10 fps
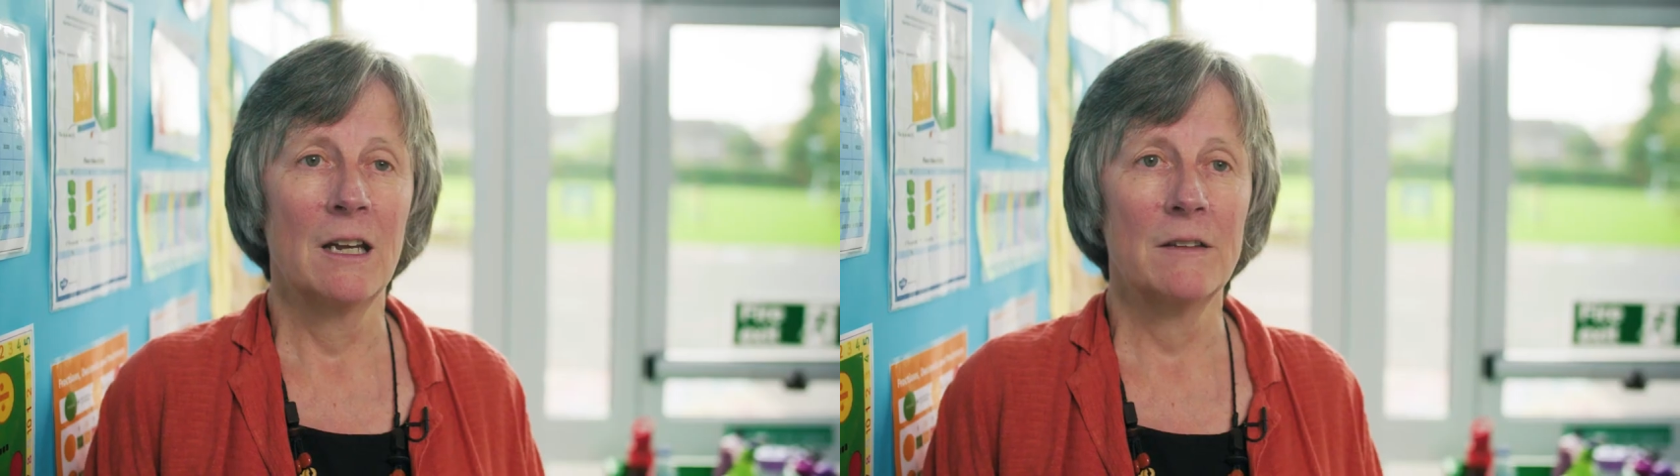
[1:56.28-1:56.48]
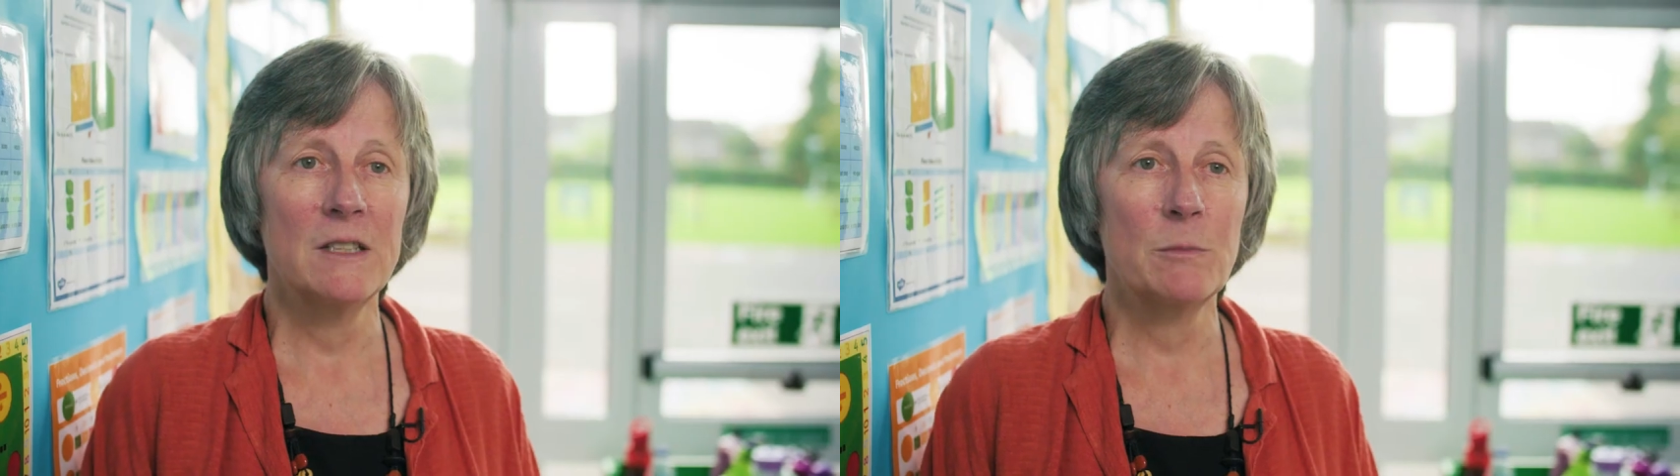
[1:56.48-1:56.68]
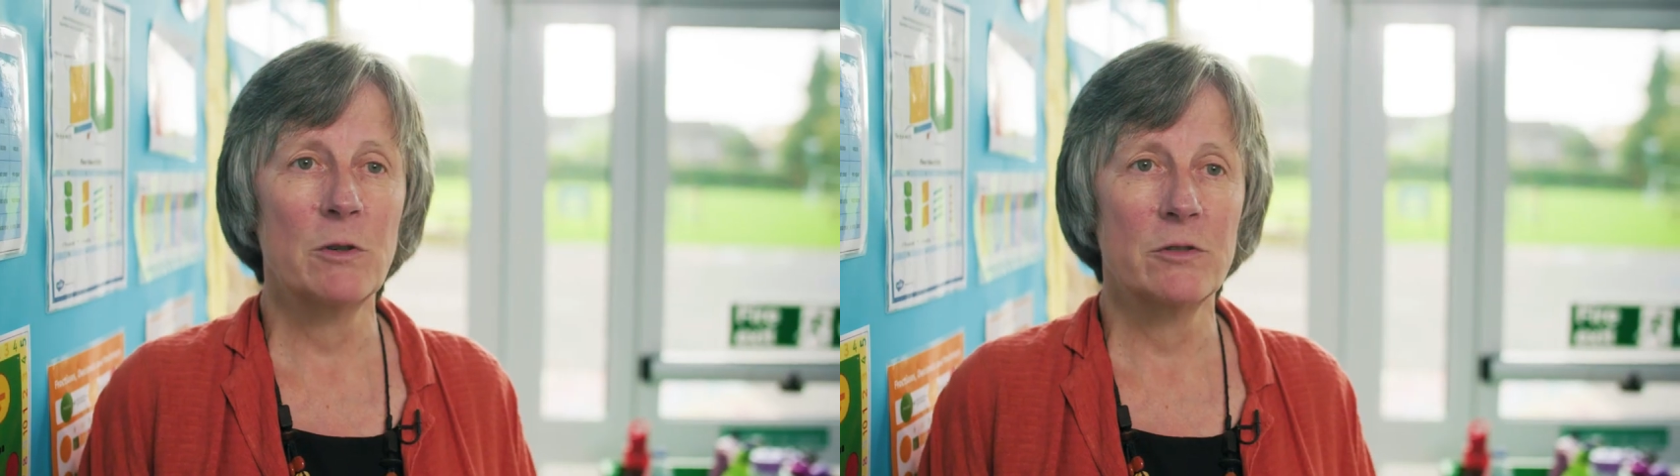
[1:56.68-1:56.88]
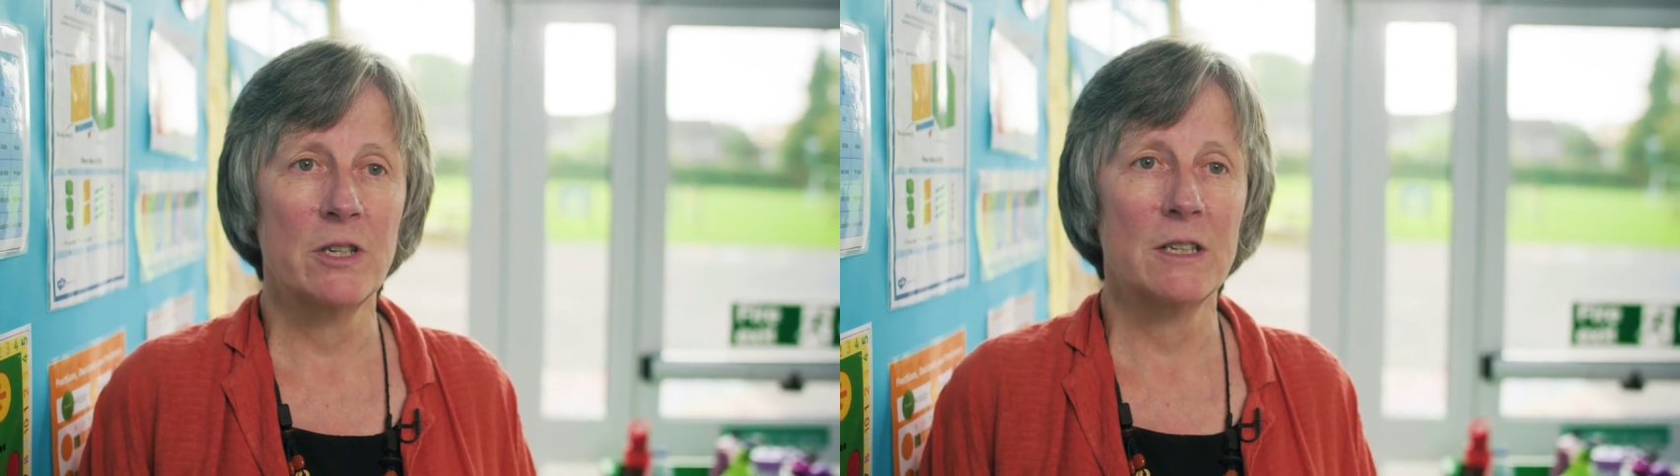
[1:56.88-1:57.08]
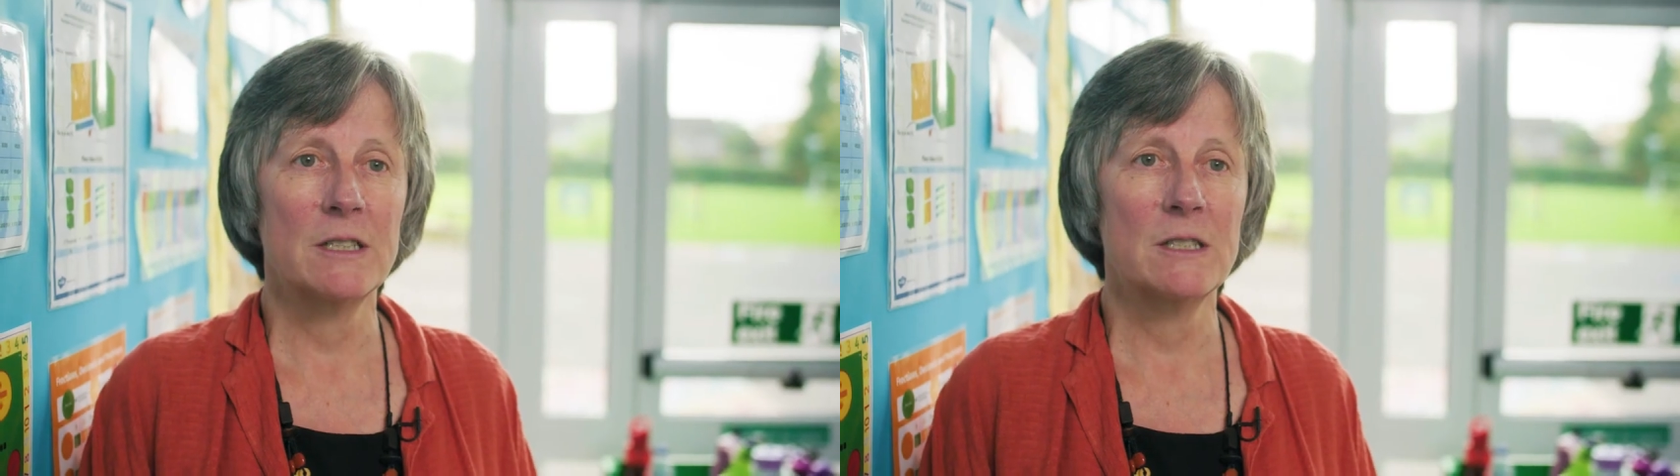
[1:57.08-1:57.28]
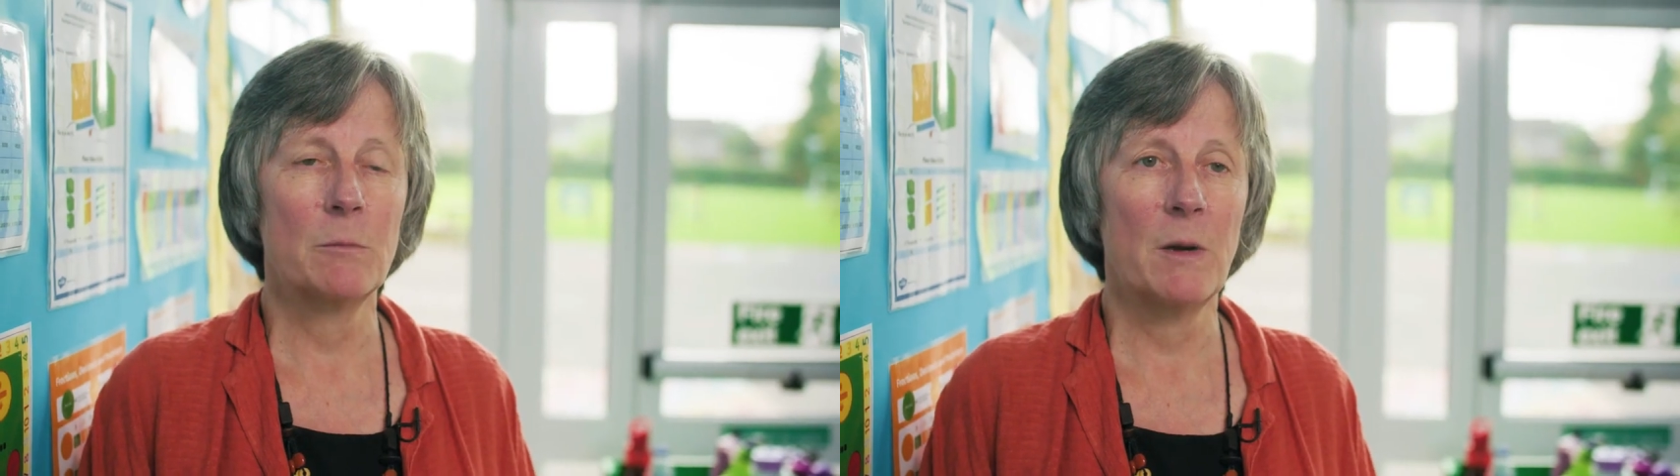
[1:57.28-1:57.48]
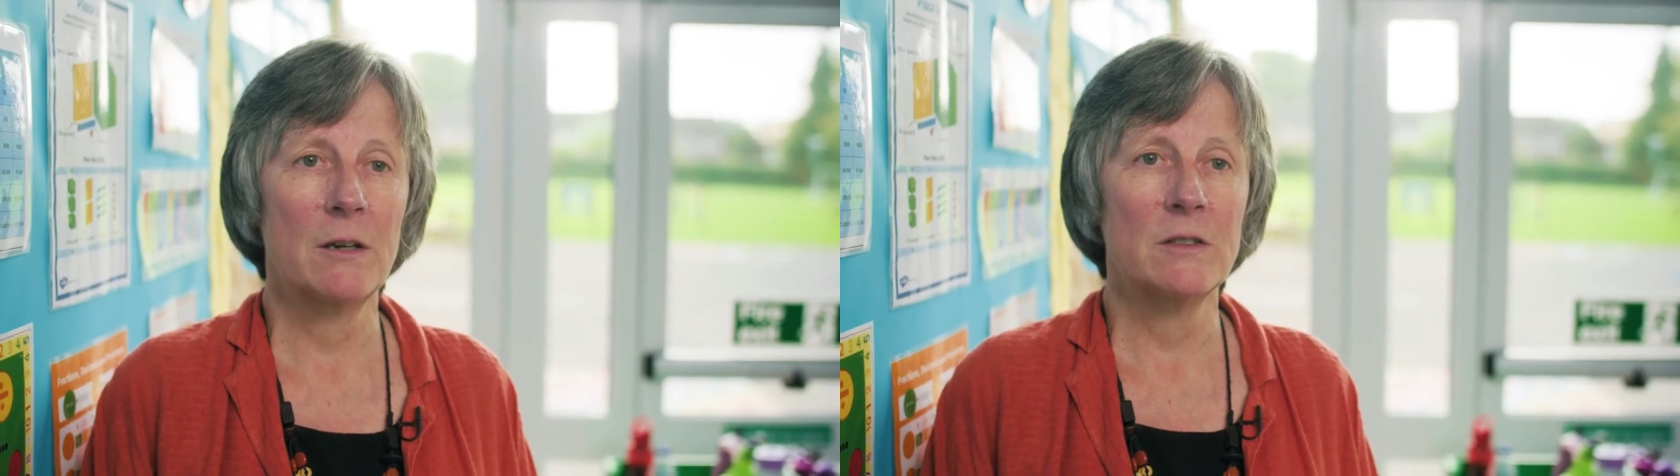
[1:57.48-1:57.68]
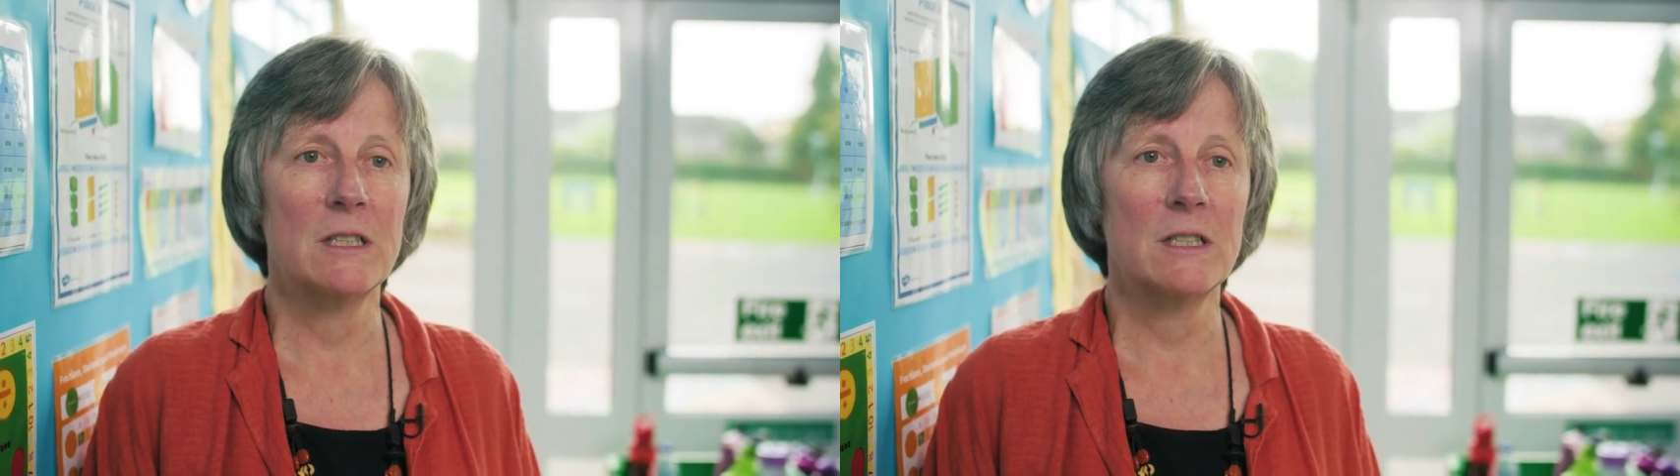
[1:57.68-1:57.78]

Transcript: This project is about